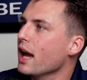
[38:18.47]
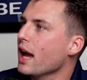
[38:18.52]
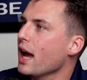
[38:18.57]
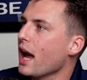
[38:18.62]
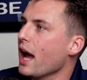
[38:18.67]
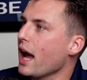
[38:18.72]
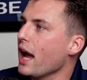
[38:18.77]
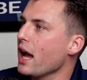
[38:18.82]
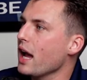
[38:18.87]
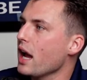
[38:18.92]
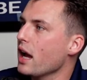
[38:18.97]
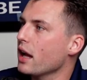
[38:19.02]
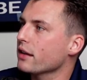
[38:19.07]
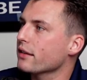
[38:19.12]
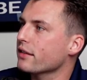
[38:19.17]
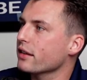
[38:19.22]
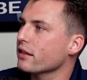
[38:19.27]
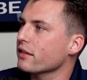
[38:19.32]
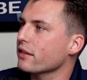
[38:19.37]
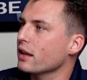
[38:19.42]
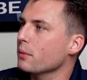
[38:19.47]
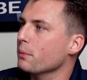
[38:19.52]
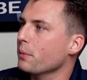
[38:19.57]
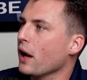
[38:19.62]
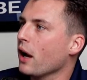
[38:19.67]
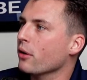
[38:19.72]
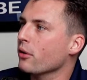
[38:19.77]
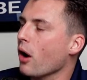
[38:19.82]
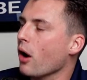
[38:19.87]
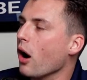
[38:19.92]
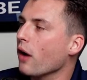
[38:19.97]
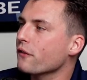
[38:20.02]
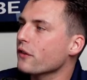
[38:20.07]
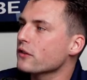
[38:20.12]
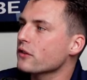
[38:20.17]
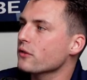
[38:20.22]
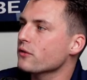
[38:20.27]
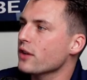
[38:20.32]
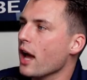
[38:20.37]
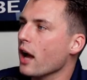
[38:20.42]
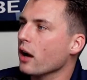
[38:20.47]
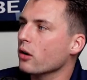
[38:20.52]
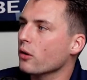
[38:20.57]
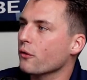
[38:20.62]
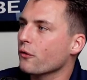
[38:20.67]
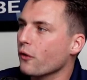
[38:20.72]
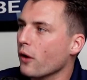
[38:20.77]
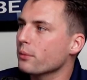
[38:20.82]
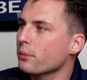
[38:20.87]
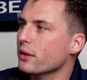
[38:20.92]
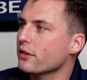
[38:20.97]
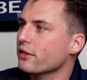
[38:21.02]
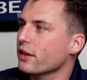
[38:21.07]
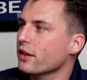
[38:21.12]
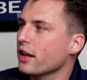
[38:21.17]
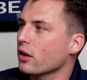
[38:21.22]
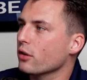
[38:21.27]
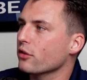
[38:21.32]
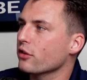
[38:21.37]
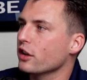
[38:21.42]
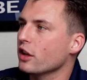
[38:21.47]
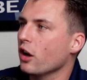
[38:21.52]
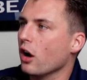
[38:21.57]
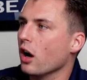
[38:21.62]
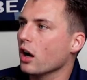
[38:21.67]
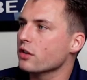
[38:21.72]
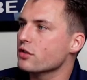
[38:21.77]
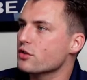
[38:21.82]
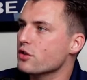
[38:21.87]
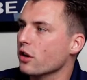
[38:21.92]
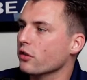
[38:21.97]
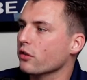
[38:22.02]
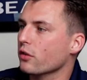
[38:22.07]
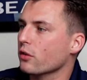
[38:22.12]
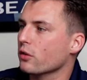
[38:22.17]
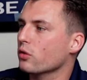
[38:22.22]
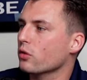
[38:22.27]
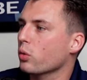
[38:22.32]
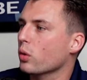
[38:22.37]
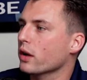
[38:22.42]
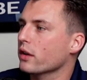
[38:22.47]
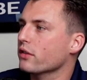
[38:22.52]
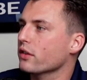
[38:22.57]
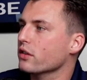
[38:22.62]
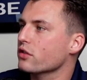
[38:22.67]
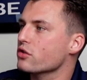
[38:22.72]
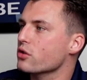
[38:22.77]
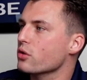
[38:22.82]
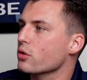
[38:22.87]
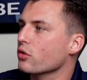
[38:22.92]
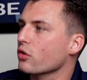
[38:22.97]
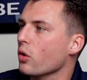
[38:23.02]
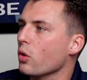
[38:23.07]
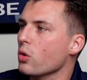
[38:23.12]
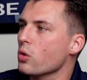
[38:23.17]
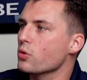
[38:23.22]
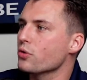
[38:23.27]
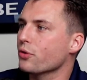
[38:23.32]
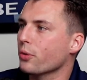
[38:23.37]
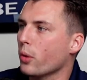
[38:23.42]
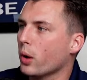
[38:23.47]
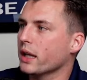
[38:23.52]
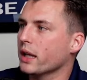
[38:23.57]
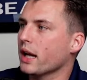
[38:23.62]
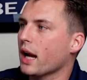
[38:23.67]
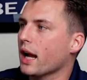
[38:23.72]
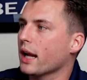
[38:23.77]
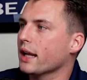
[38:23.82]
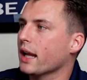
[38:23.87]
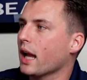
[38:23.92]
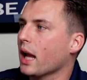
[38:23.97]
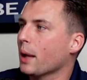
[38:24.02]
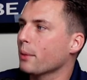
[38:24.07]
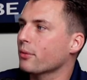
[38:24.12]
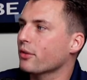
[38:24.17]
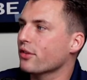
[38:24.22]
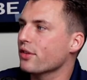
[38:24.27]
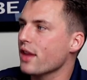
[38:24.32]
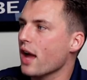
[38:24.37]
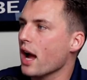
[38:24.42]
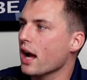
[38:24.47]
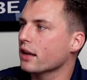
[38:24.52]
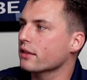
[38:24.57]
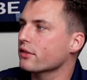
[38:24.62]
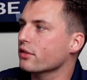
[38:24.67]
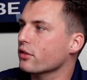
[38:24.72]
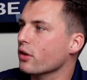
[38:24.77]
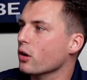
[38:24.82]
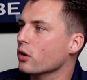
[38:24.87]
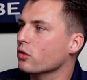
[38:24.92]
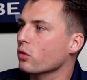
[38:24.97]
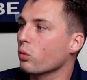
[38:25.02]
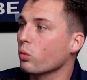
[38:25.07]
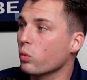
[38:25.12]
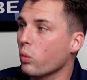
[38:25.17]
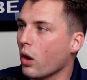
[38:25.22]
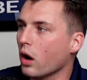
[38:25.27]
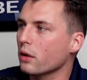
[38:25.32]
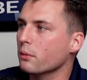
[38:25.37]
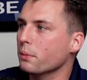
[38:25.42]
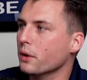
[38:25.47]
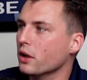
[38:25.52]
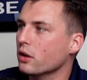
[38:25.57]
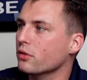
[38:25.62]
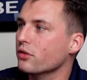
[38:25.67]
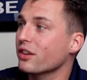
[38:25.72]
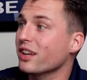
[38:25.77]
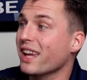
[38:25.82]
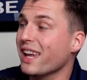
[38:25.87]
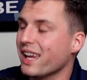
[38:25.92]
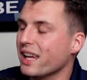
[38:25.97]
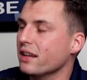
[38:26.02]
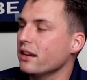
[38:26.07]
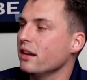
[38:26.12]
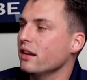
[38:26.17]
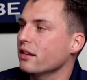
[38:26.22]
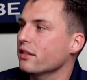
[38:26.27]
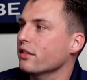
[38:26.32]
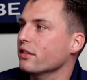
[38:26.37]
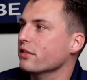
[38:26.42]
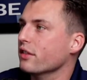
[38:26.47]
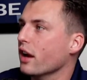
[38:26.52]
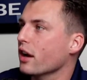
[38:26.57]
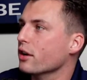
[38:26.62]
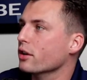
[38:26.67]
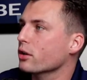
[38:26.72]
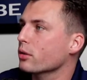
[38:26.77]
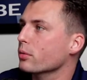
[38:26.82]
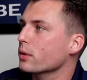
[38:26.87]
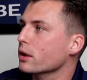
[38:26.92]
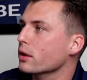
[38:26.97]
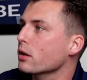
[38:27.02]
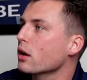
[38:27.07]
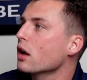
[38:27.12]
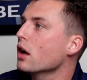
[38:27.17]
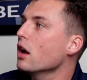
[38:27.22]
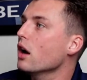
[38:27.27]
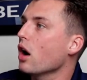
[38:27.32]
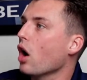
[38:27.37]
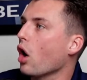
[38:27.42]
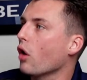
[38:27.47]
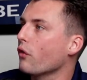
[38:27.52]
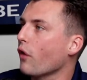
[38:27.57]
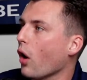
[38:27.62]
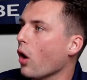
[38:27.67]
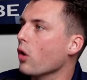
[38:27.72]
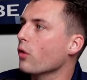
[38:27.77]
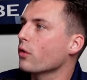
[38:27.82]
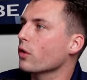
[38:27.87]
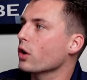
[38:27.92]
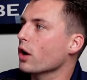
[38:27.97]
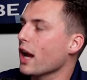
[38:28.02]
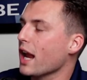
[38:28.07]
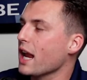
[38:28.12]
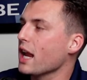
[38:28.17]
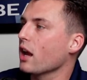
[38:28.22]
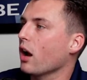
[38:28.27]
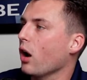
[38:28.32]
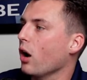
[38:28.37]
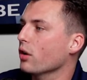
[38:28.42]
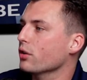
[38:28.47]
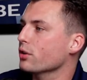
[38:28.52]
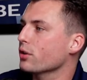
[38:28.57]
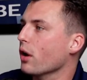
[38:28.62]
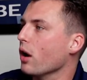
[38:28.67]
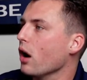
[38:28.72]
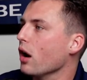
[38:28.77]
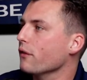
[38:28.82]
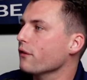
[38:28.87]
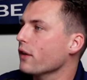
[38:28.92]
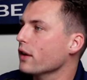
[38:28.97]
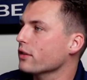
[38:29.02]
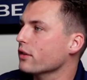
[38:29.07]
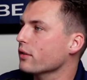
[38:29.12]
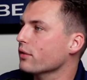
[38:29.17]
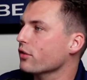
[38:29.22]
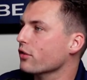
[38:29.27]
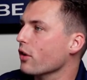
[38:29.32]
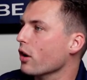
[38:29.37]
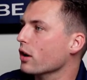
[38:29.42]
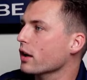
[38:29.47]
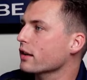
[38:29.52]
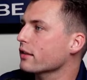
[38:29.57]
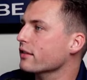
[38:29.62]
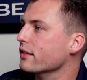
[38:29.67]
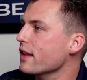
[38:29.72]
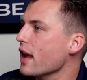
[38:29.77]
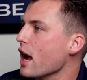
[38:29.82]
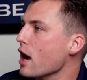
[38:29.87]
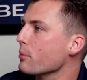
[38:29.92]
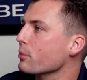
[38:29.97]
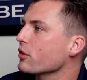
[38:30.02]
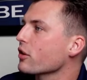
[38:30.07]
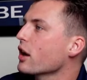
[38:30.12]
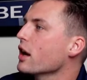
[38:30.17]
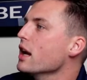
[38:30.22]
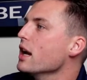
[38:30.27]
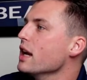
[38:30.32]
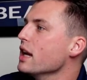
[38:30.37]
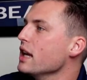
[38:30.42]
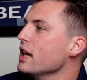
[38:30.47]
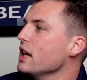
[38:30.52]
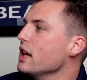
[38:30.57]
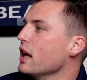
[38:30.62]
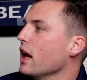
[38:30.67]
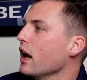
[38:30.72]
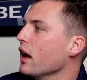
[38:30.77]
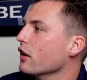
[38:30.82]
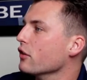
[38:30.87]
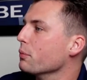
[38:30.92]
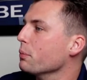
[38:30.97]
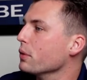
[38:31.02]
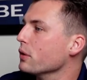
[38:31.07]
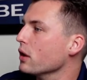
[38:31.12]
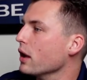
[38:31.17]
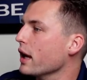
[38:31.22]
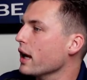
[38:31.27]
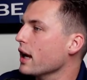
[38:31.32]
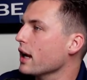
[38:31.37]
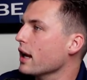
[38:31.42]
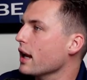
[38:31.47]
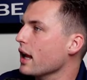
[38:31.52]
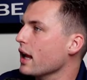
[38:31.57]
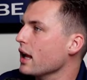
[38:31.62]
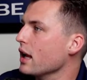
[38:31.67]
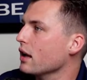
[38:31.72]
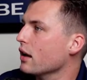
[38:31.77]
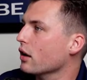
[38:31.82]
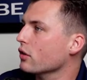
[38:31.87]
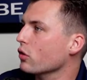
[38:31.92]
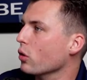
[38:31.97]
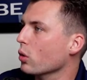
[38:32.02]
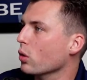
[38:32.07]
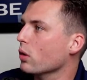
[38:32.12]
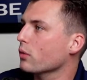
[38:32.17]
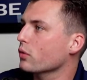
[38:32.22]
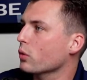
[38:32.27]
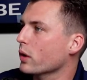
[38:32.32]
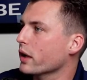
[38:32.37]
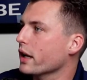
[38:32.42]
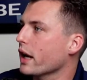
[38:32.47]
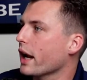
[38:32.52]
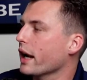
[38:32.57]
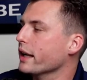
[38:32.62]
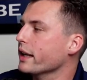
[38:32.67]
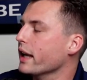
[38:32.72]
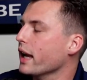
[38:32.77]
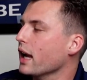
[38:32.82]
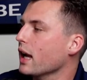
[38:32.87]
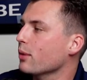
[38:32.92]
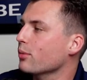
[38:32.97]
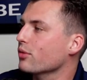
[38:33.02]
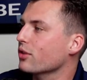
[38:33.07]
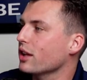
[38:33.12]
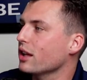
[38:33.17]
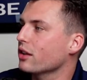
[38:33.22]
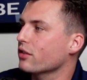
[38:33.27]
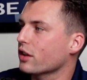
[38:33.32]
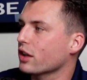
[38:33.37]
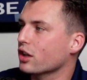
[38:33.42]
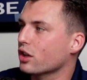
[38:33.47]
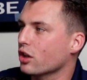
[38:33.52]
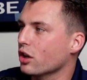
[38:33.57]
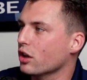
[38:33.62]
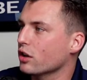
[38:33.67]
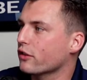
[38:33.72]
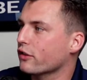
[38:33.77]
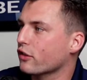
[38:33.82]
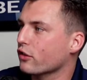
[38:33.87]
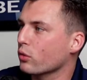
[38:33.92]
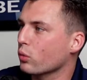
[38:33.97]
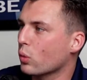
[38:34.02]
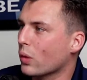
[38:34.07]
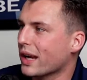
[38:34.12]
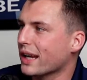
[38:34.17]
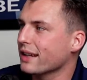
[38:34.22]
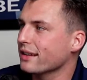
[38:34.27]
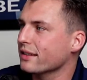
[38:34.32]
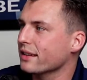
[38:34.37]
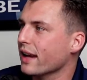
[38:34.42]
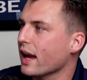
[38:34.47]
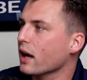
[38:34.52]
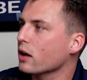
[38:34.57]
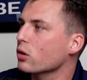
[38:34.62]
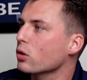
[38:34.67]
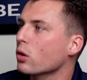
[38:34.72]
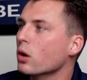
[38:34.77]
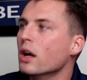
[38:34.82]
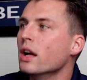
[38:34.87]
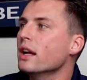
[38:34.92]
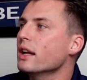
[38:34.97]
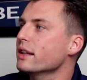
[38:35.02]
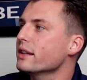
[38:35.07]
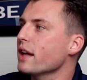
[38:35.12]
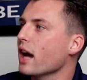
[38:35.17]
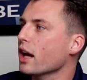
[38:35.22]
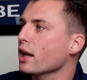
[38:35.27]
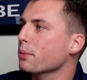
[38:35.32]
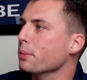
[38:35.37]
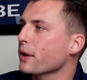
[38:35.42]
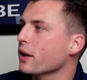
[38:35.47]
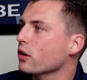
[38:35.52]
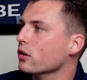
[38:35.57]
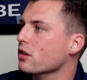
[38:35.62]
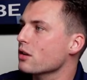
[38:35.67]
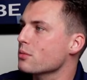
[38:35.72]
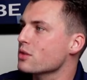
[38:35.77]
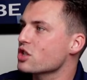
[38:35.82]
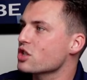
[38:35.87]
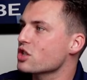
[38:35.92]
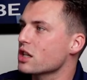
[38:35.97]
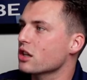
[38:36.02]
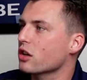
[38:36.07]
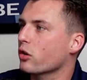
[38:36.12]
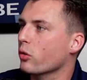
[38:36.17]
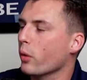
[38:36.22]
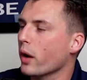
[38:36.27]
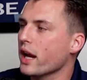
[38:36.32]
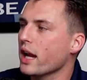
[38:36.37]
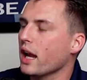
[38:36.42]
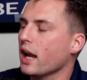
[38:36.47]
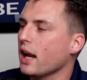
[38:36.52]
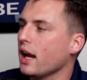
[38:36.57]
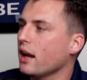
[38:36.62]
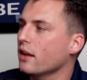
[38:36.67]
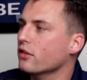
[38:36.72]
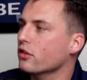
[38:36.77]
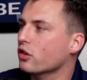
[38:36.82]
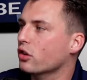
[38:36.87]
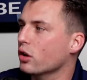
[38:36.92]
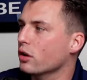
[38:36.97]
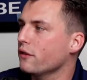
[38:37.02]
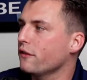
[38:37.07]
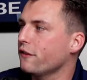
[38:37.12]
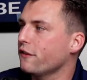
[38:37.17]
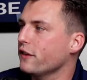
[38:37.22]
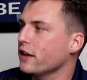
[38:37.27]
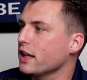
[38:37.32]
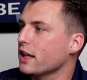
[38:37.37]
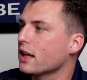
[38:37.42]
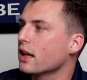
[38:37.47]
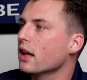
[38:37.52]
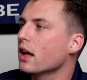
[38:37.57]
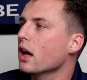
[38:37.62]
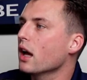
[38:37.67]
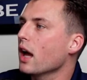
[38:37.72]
and sixteen pound offensive tackle from the Seattle Seahawks, just turned twenty-six years old, twenty-nine games, nine starts, one penalty in his entire career of over eight hundred offensive starting snaps. He has played in a total of twenty-nine games. He is a good swing tackle, not a penalty machine. Great hands, good feet.